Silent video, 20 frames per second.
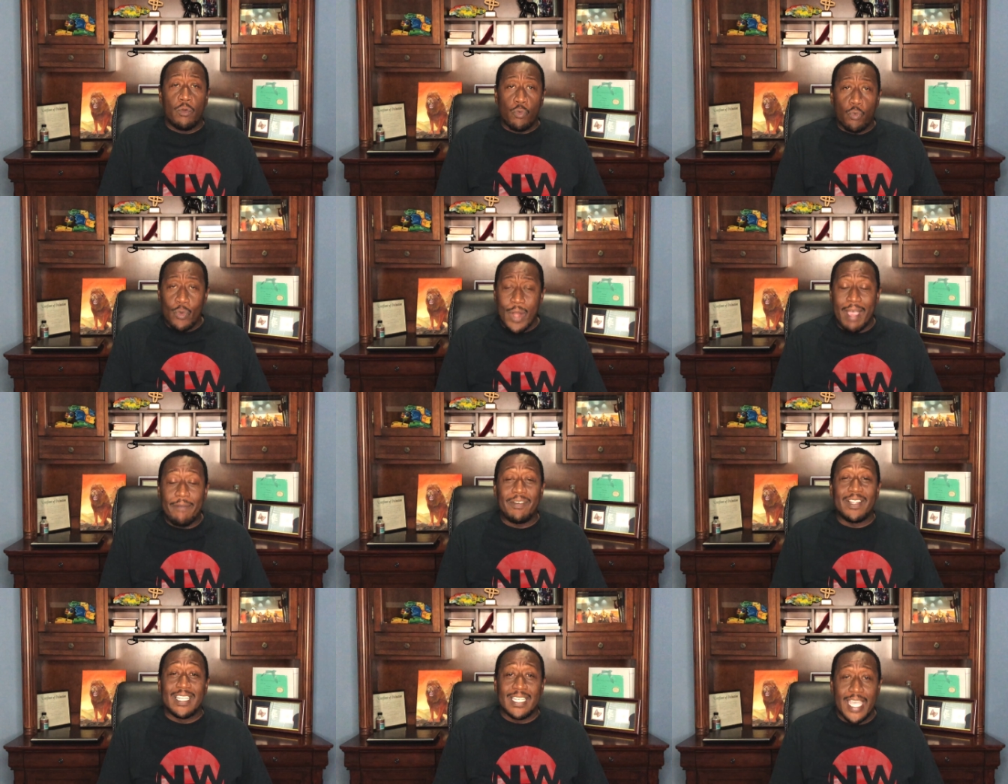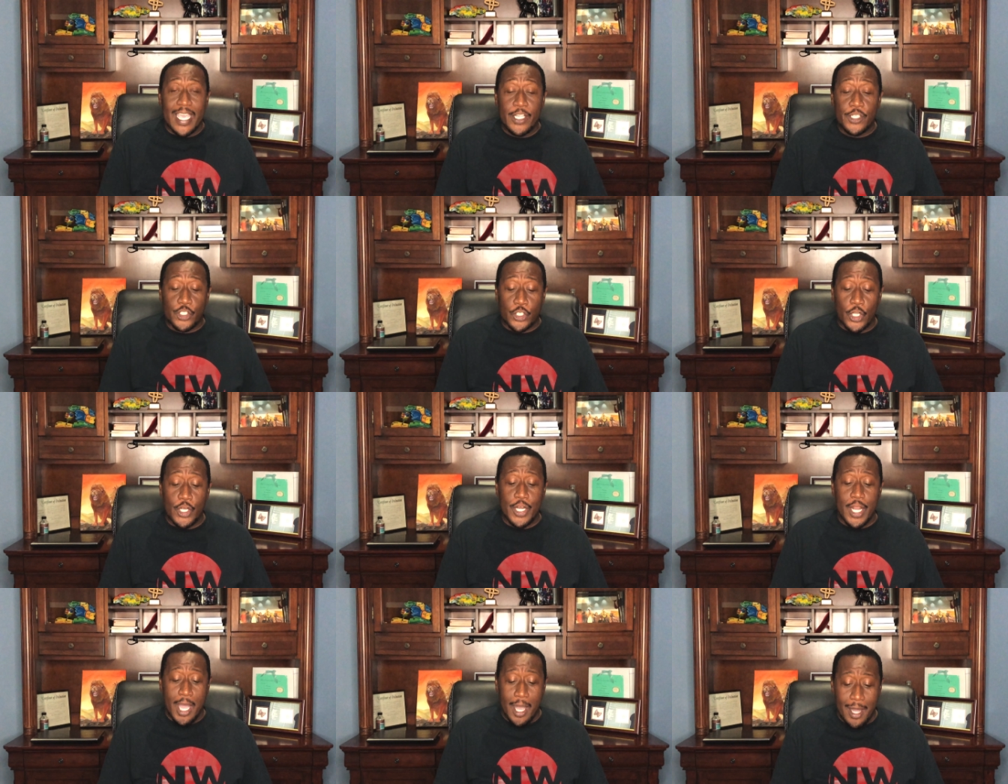
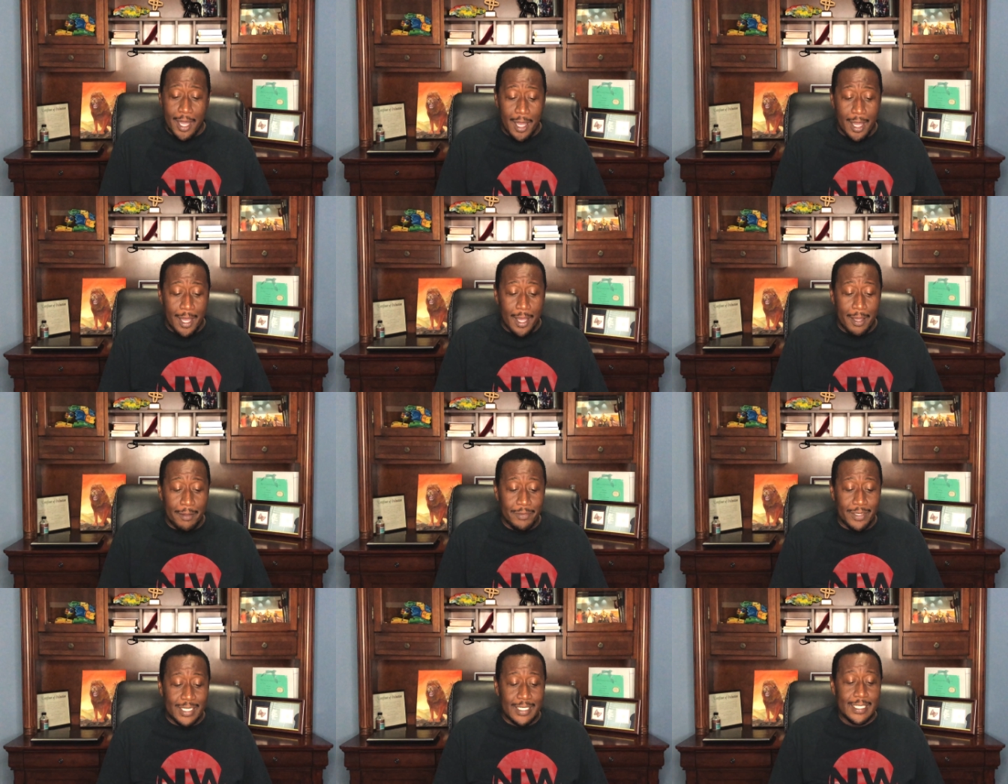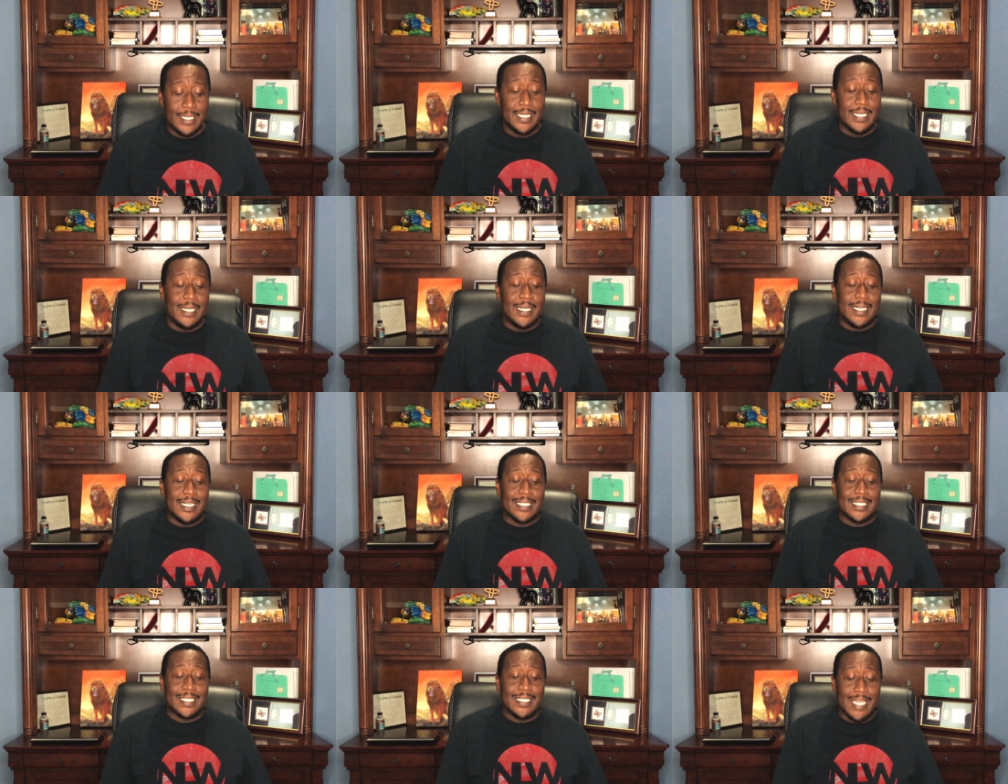revelation of
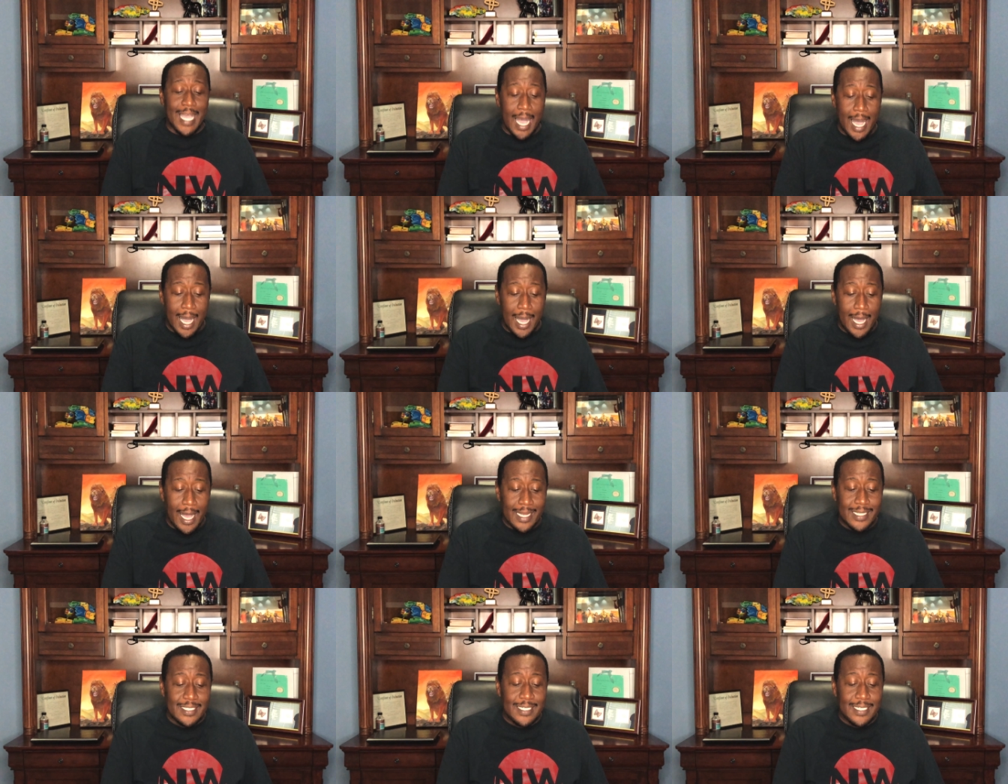God.